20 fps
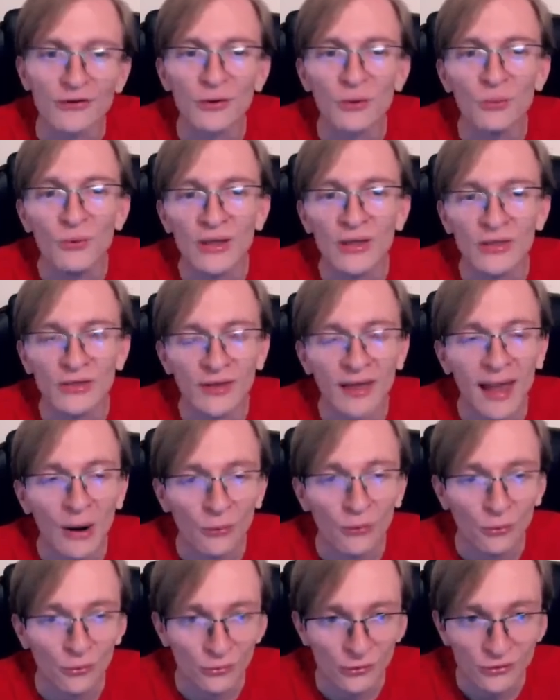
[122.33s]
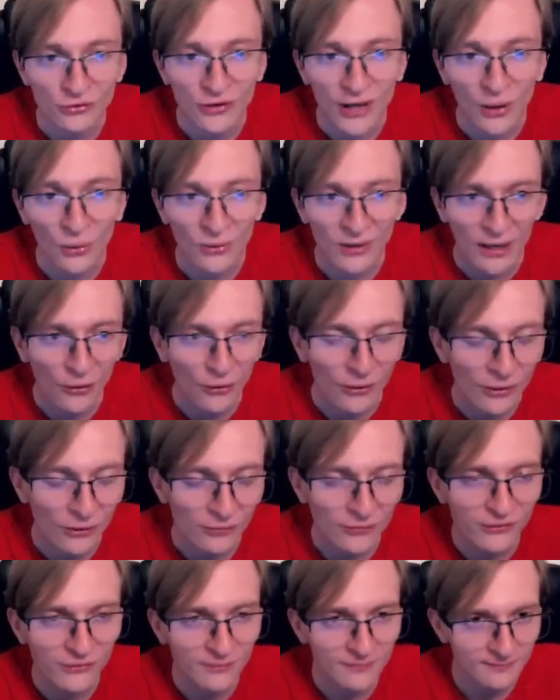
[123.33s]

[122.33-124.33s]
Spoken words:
with our Shadow Gyarados.